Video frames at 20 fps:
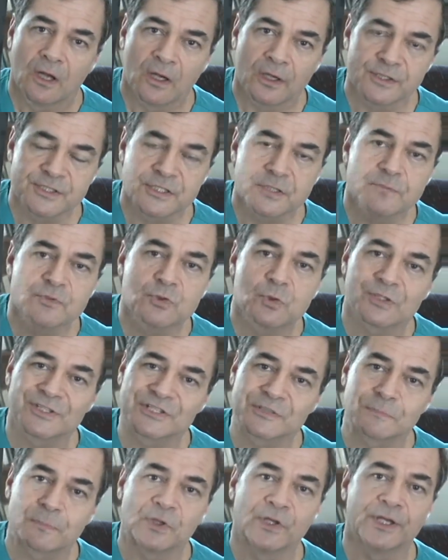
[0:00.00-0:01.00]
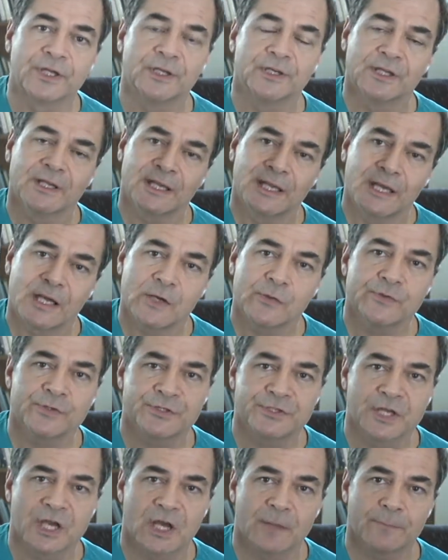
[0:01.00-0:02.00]
I attempt to explain how
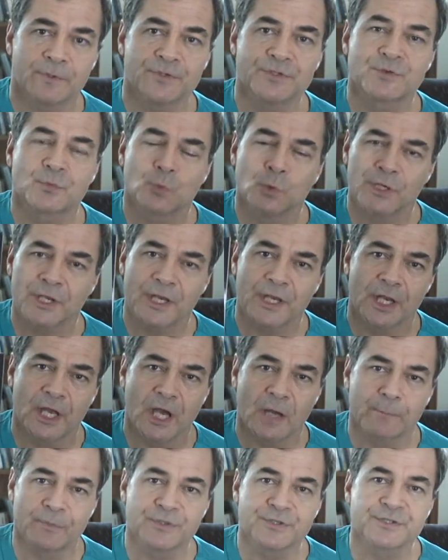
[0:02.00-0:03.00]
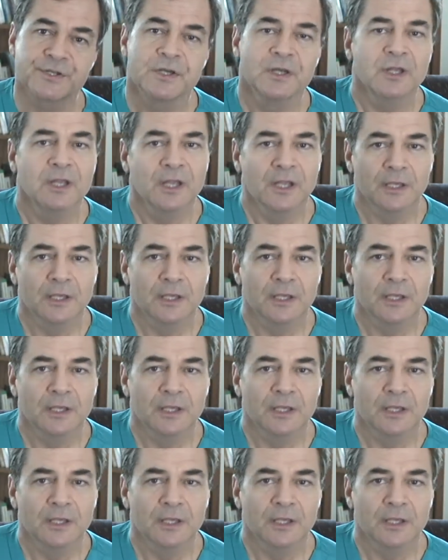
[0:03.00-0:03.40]
this happens, when it happens,